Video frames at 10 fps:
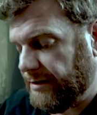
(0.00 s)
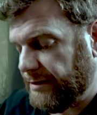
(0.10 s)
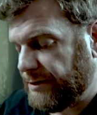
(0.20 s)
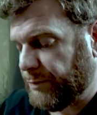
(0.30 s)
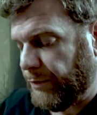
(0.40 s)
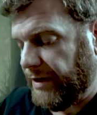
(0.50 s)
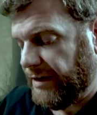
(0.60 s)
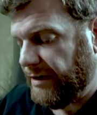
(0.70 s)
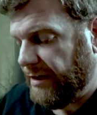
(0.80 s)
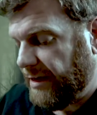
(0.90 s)

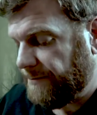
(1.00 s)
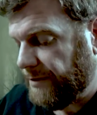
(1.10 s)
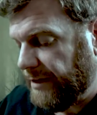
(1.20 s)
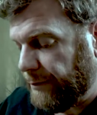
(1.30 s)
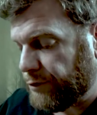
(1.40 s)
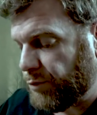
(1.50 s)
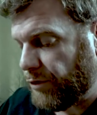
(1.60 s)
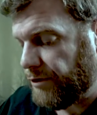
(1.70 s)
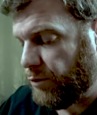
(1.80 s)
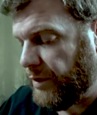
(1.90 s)
Spring, if it lingers more
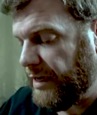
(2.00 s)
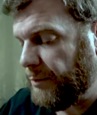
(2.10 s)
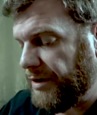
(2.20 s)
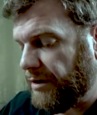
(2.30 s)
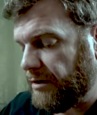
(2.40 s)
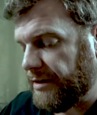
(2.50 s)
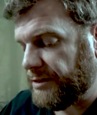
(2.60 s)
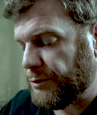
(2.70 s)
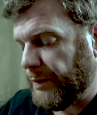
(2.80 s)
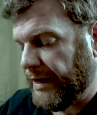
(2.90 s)
than a week beyond its
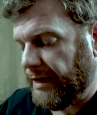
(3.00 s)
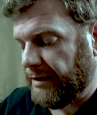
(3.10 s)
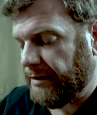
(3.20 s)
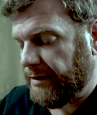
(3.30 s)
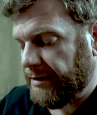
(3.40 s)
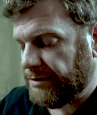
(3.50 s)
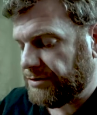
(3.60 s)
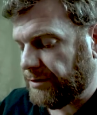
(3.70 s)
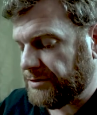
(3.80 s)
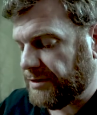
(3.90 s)
span,
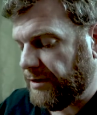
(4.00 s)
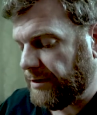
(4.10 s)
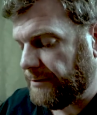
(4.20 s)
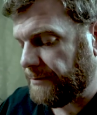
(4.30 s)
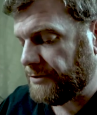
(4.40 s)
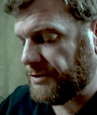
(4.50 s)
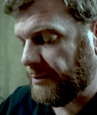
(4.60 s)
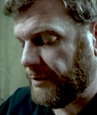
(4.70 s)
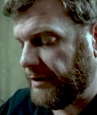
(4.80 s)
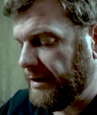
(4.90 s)
starts to hunger for
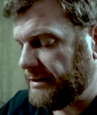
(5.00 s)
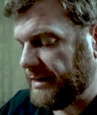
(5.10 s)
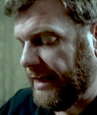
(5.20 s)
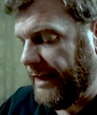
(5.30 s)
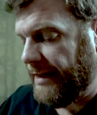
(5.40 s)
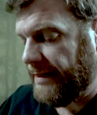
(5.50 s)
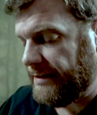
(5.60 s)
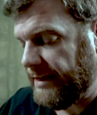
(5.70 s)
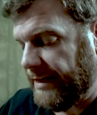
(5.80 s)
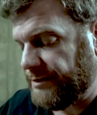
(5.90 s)
summer to end the
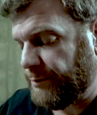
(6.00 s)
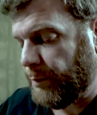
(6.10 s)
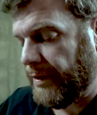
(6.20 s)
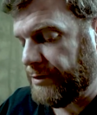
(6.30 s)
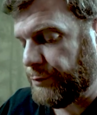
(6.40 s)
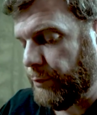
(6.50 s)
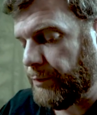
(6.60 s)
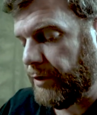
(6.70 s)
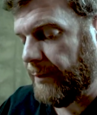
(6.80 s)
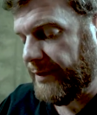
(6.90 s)
days of perpetual
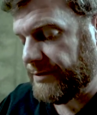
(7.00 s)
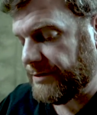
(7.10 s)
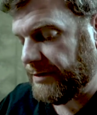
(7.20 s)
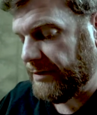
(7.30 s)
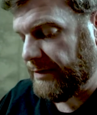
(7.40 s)
promise.